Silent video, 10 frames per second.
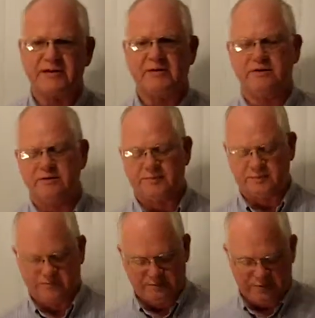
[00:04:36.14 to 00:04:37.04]
that are
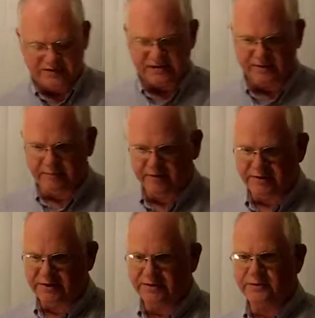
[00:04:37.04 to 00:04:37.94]
presently
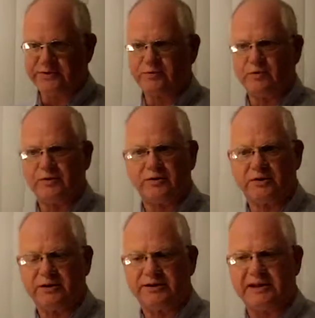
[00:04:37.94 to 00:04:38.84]
being used, and we'll
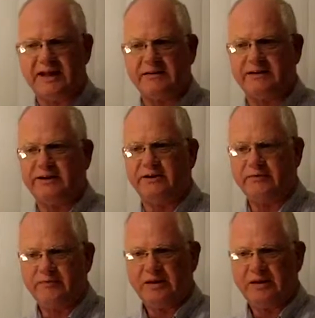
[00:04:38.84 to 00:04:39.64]
get to that later.